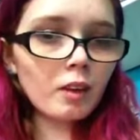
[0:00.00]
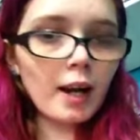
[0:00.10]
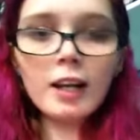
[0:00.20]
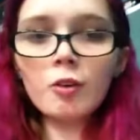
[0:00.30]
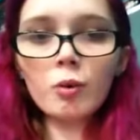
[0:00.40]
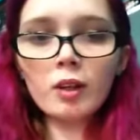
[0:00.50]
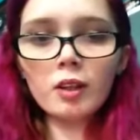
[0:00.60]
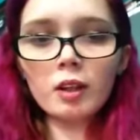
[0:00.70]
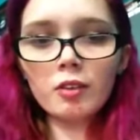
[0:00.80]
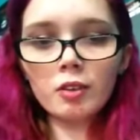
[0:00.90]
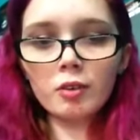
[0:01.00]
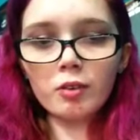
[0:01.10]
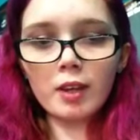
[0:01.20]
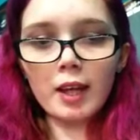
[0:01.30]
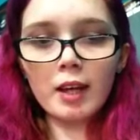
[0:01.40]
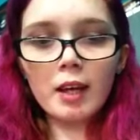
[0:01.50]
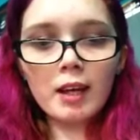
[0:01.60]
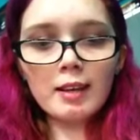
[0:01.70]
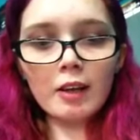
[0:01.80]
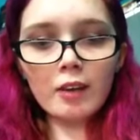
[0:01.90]
I just wanted to also say,
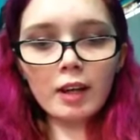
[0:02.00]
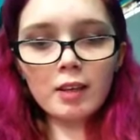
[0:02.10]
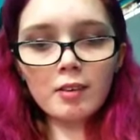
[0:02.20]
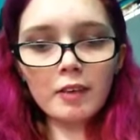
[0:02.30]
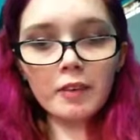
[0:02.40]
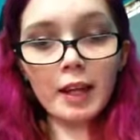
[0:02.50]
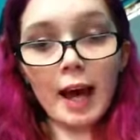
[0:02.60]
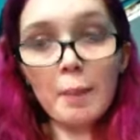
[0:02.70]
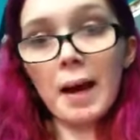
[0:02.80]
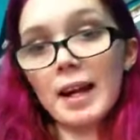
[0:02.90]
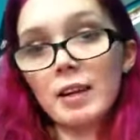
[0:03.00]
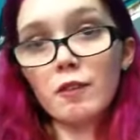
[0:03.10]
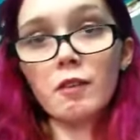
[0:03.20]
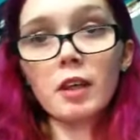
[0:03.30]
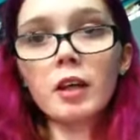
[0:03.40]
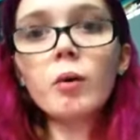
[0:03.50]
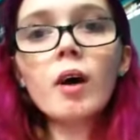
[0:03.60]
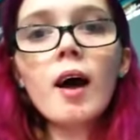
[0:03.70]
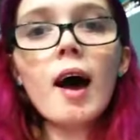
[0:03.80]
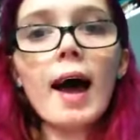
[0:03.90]
now that I discovered the iPad has video,
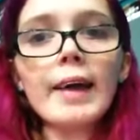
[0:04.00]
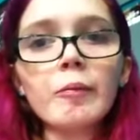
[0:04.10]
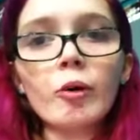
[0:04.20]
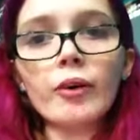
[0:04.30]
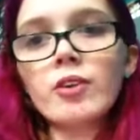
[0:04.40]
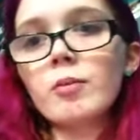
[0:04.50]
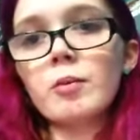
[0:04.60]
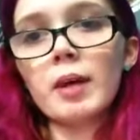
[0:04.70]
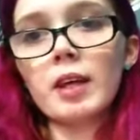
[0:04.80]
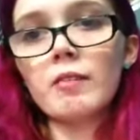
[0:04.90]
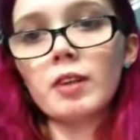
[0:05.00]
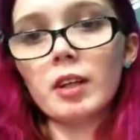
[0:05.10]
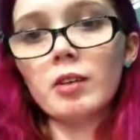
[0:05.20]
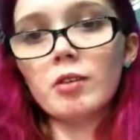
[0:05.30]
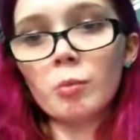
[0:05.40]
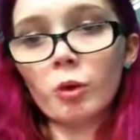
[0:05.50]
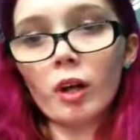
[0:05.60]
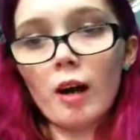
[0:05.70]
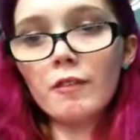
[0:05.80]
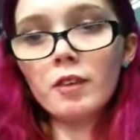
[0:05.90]
I am going to be making videos more
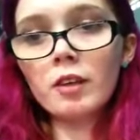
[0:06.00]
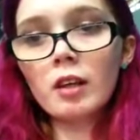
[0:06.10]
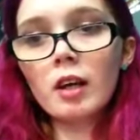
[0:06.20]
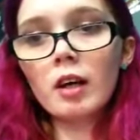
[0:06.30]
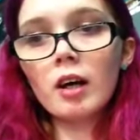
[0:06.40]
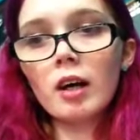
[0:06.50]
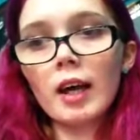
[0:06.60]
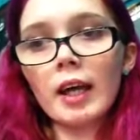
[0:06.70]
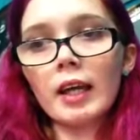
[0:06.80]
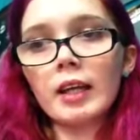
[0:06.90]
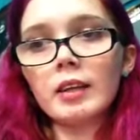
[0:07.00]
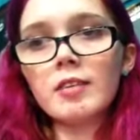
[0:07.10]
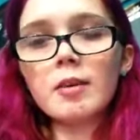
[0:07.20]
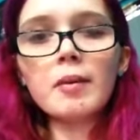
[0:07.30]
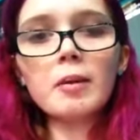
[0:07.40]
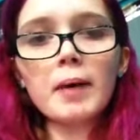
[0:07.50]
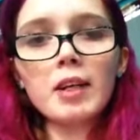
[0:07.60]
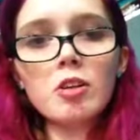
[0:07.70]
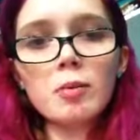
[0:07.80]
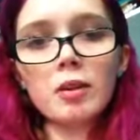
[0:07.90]
often. And some of them
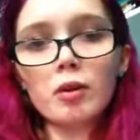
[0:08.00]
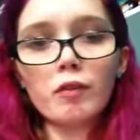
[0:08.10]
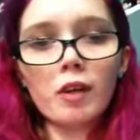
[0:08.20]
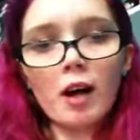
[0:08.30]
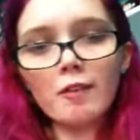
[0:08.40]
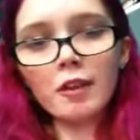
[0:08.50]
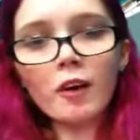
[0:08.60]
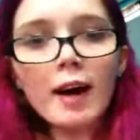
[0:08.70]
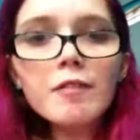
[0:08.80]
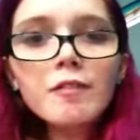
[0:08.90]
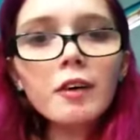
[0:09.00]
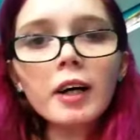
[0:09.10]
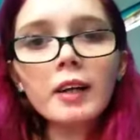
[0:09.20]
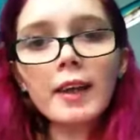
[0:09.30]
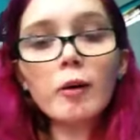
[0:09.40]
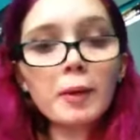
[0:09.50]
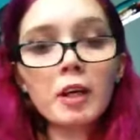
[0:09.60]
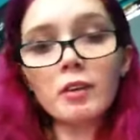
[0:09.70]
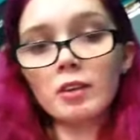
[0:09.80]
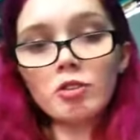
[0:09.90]
might just be goofing off, you know, having fun. They'll be
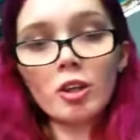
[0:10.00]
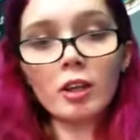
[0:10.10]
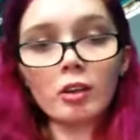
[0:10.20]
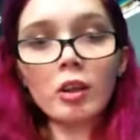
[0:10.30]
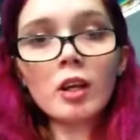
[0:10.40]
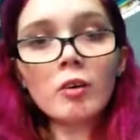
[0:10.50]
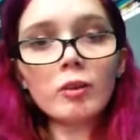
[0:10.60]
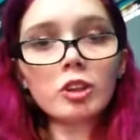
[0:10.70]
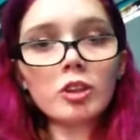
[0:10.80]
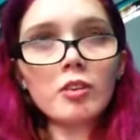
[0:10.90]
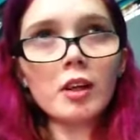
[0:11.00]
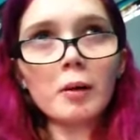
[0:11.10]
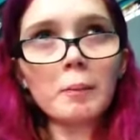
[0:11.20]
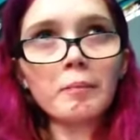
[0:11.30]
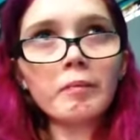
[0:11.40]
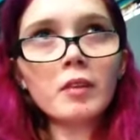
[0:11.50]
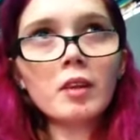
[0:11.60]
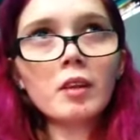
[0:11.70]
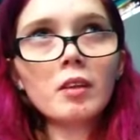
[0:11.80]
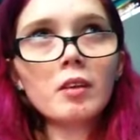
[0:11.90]
on this channel, which is um,
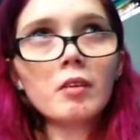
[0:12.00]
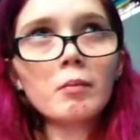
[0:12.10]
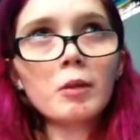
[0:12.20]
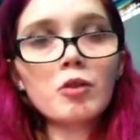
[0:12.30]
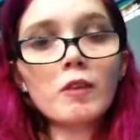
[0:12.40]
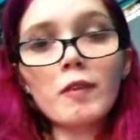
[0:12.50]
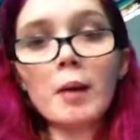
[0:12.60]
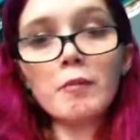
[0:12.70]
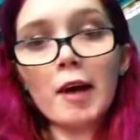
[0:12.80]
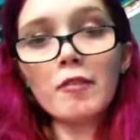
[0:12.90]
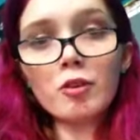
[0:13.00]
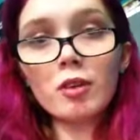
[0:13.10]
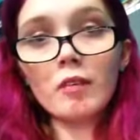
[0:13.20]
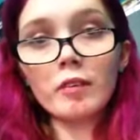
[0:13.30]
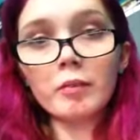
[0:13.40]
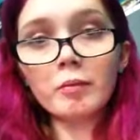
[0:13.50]
Music 527.